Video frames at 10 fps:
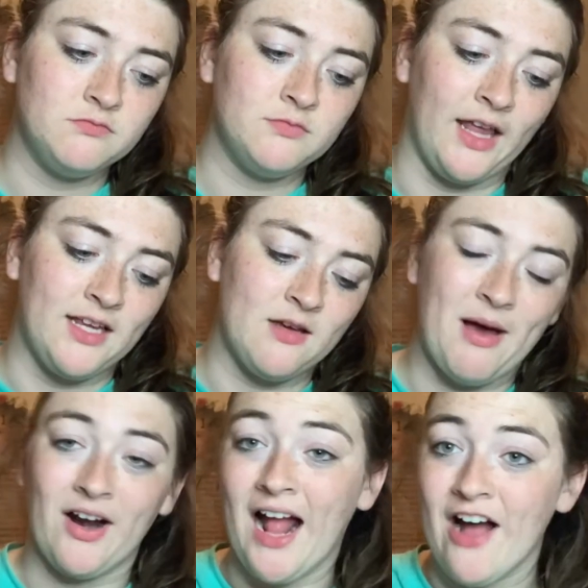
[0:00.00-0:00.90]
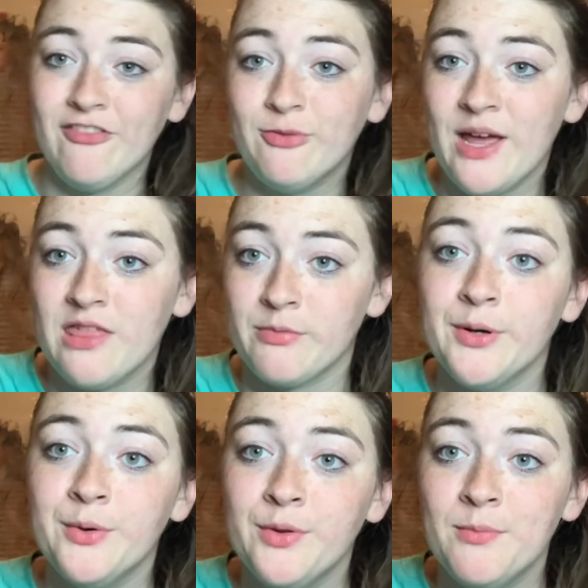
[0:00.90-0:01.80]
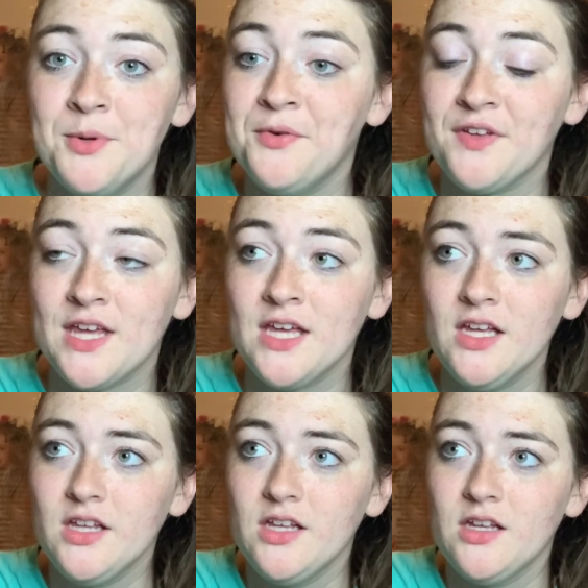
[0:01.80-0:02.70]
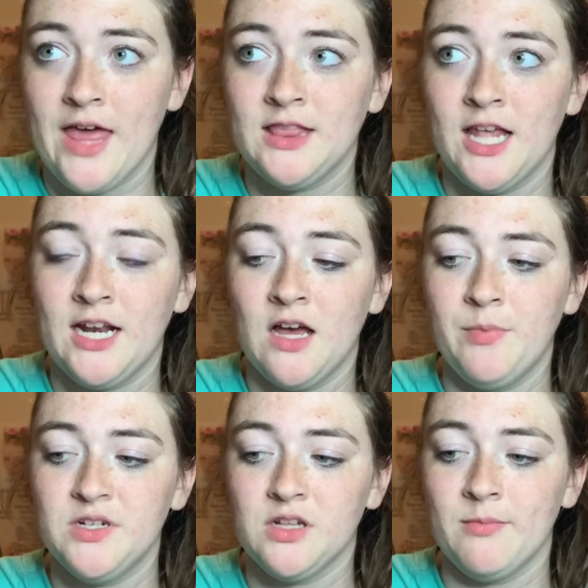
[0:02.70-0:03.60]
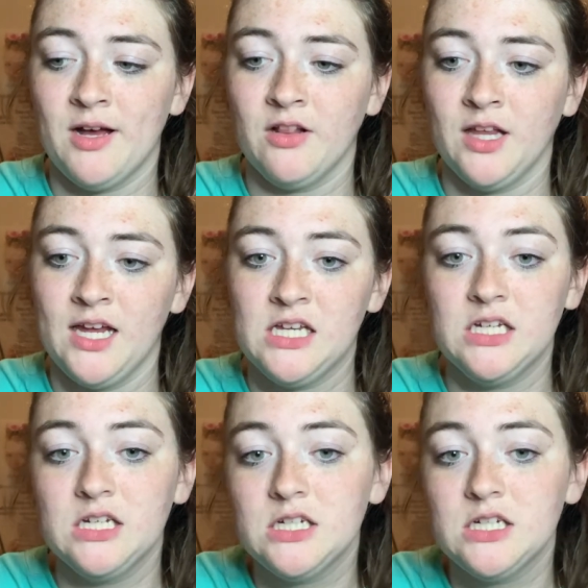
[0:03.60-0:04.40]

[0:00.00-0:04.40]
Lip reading: like about halfway through the movie, and then up until about like